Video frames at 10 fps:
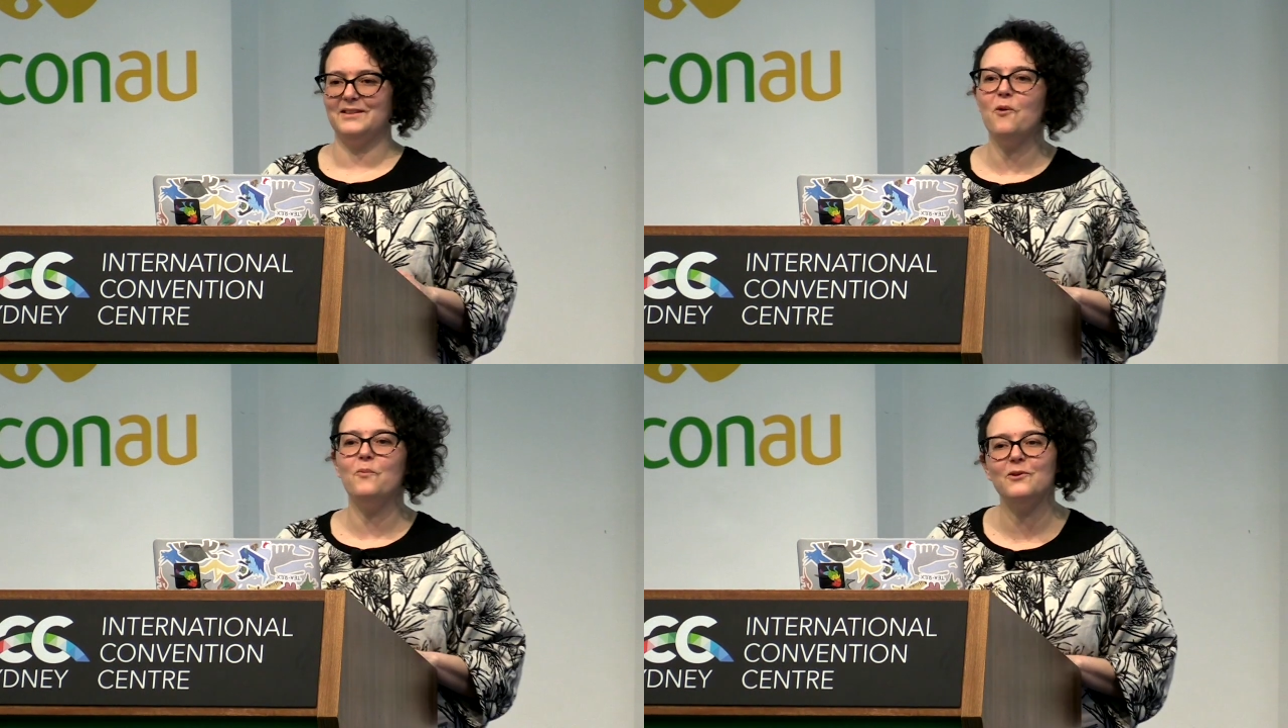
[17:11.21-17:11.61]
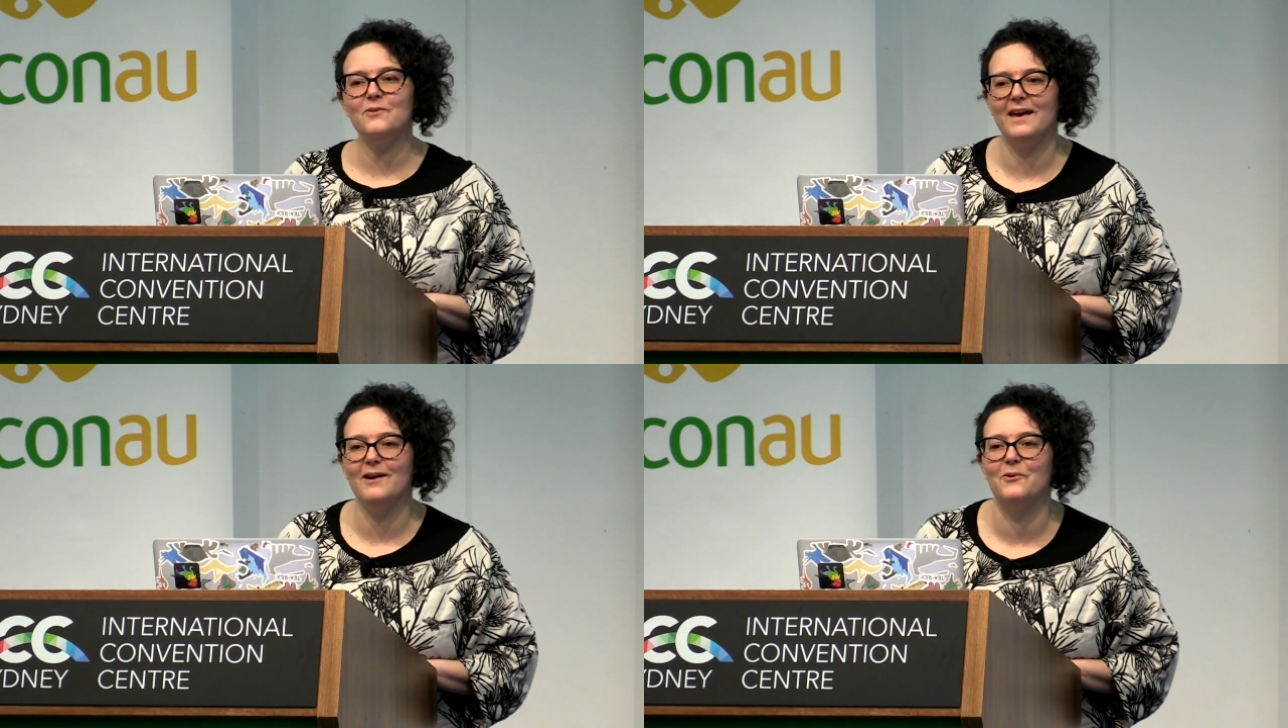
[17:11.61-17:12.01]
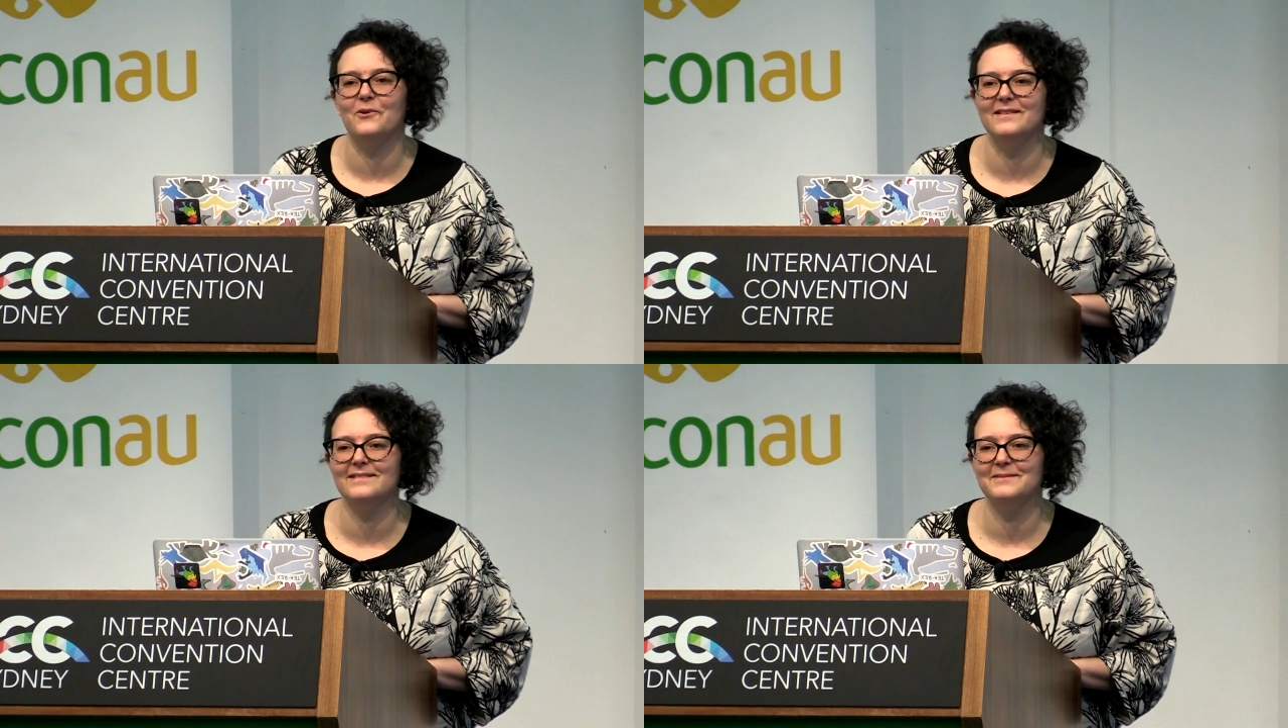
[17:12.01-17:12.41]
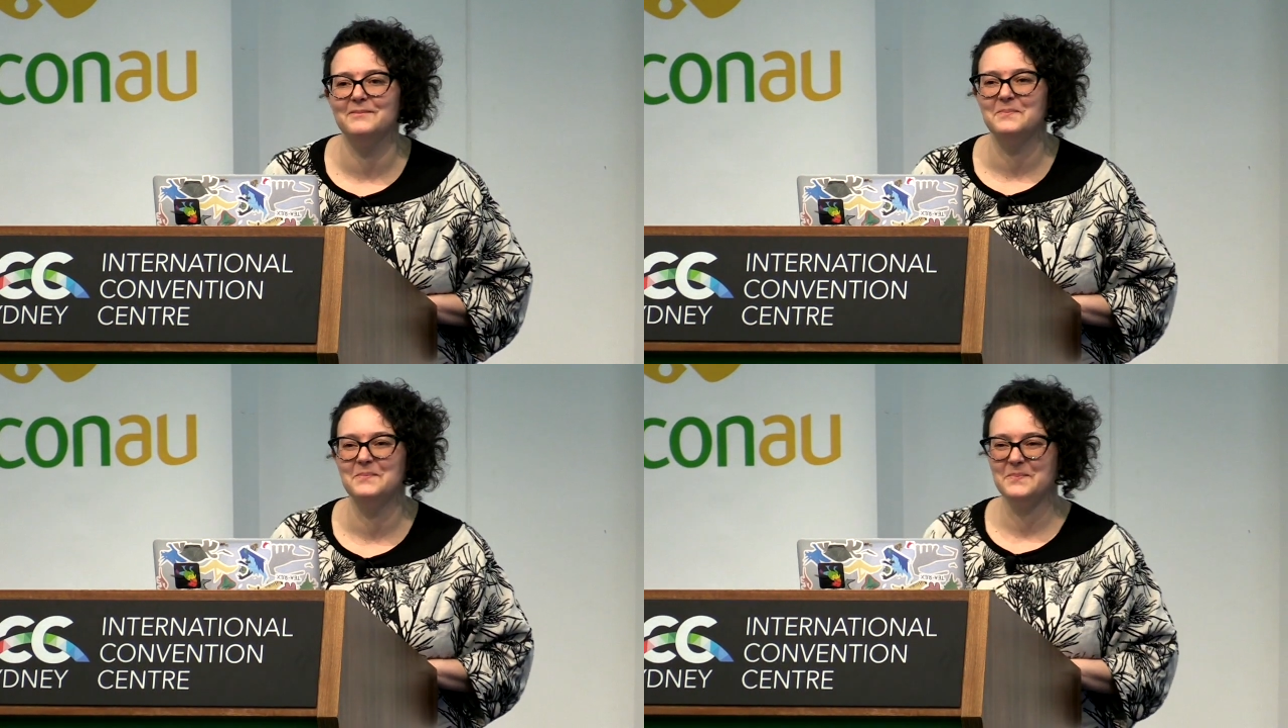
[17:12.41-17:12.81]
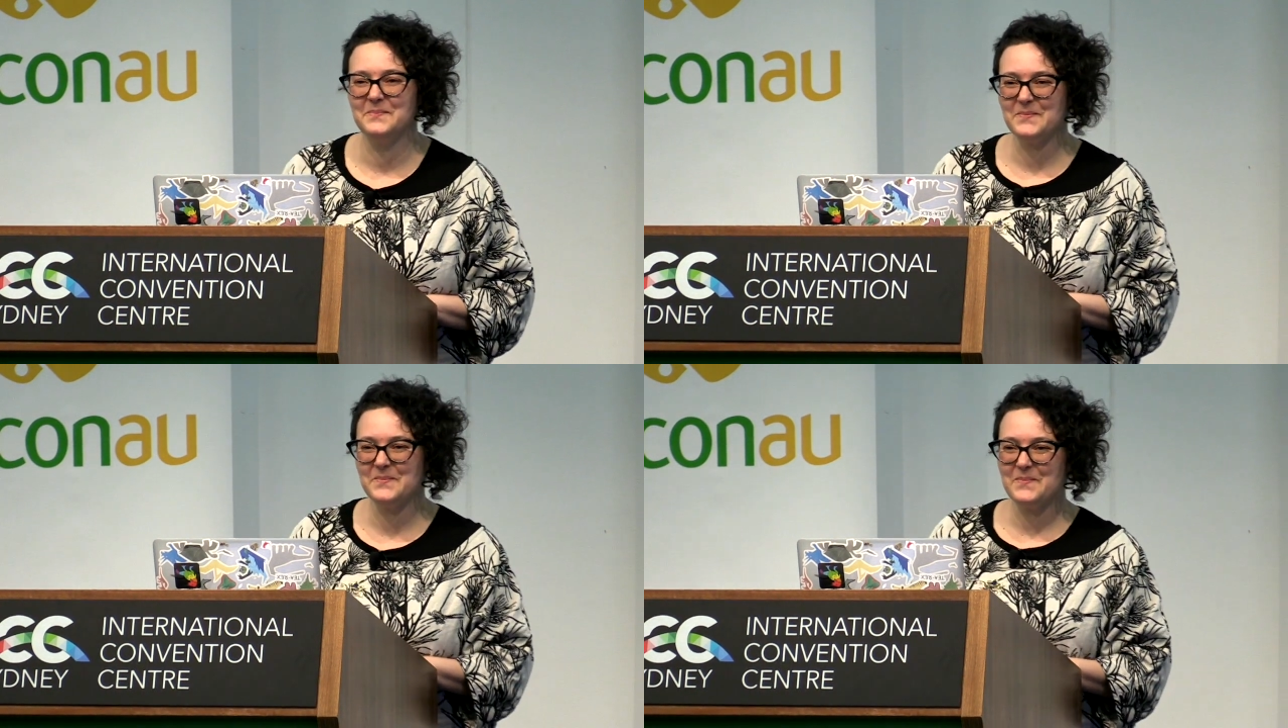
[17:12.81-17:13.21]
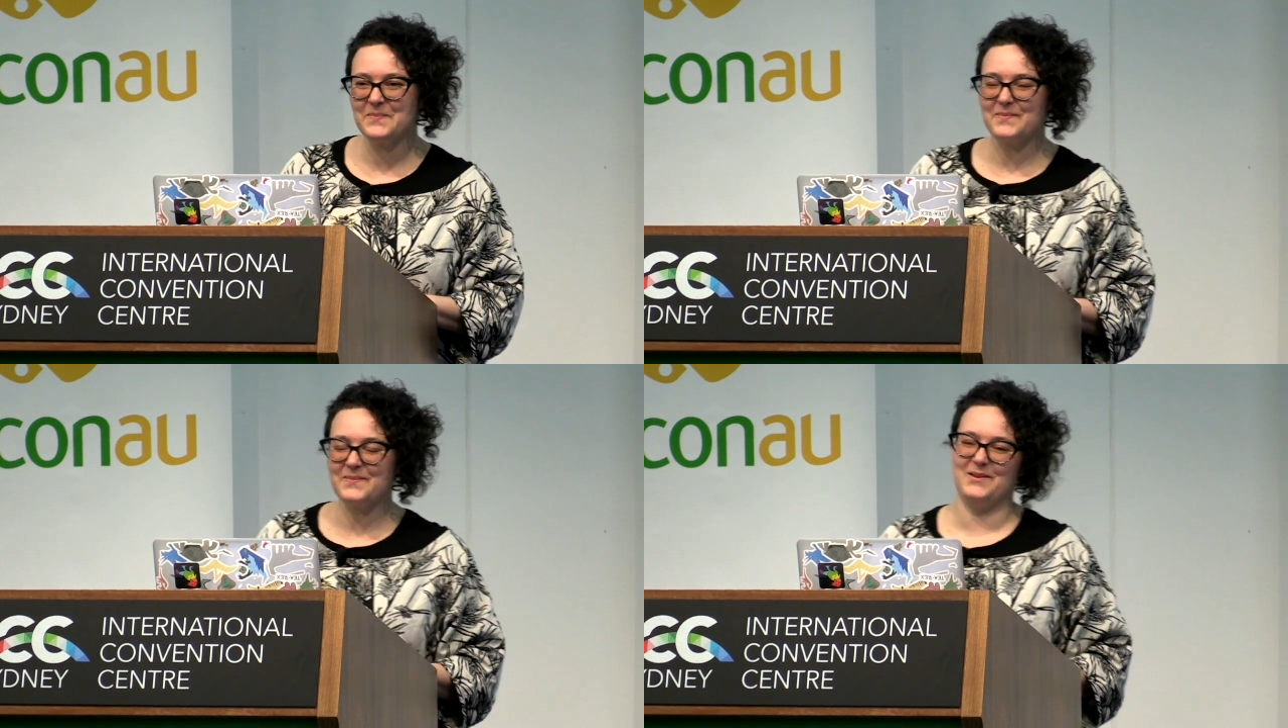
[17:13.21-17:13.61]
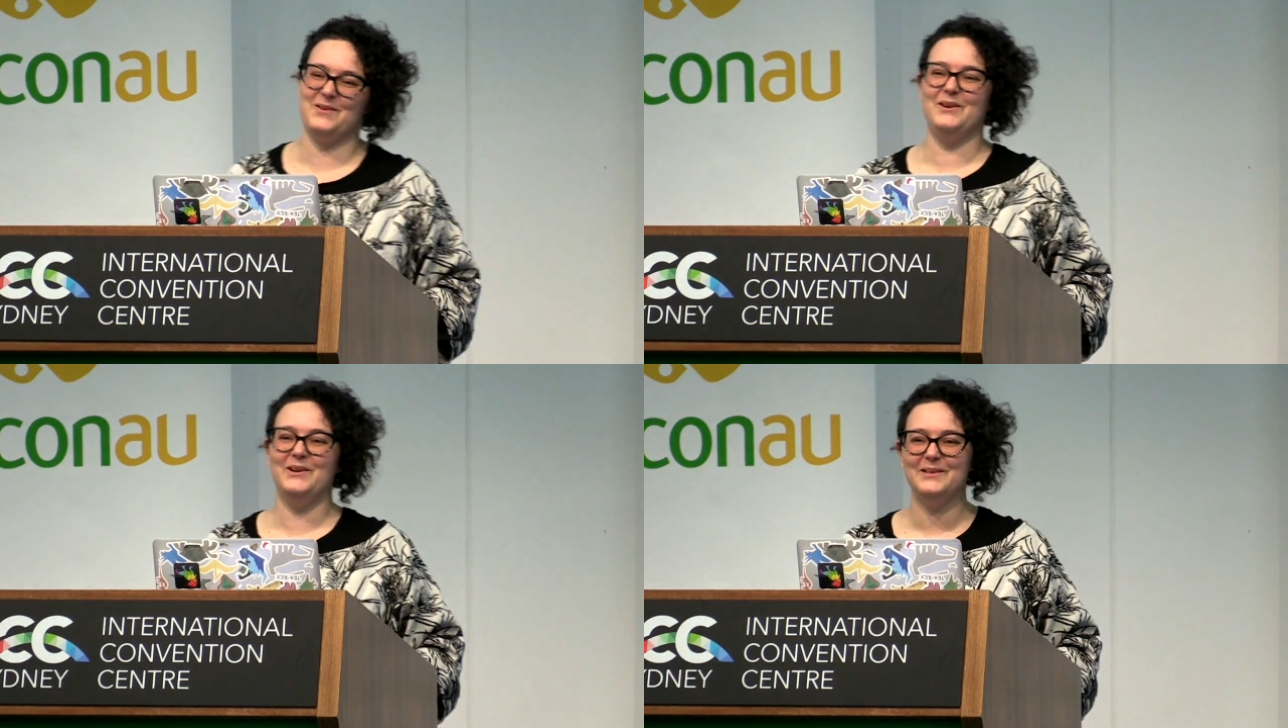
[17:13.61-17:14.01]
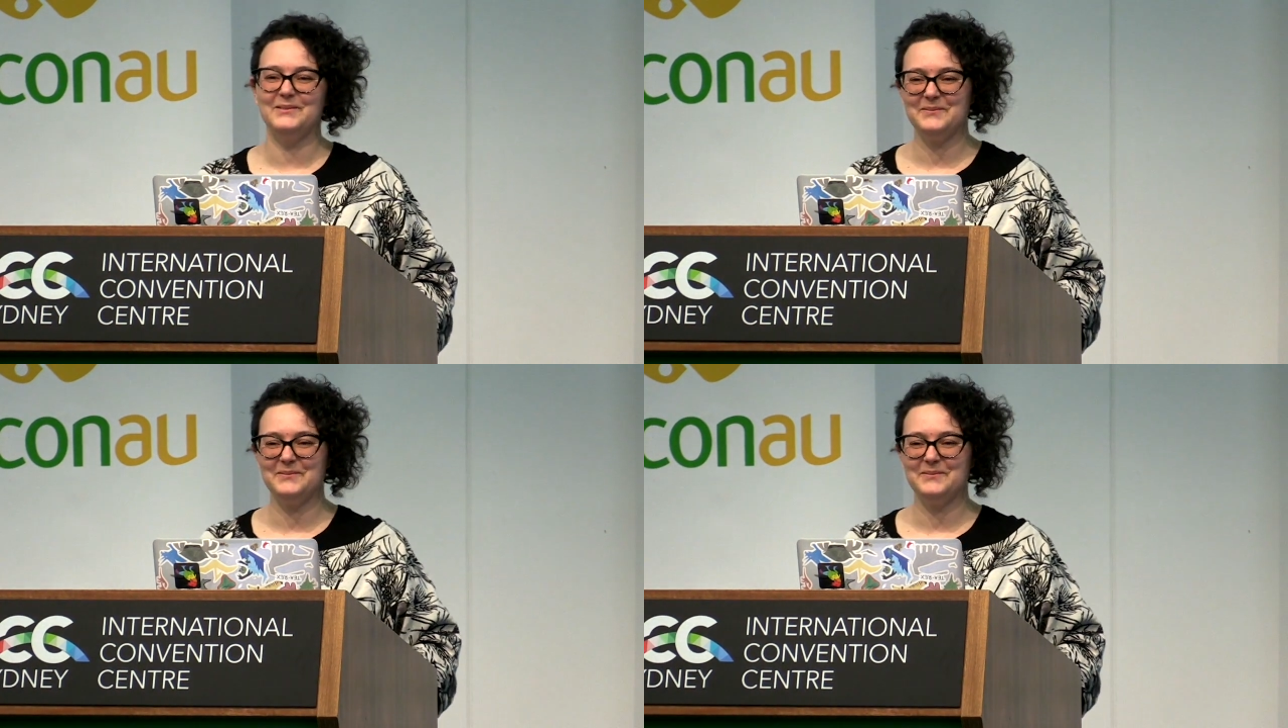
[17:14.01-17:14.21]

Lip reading: Oh, were you there, Oren? Aw.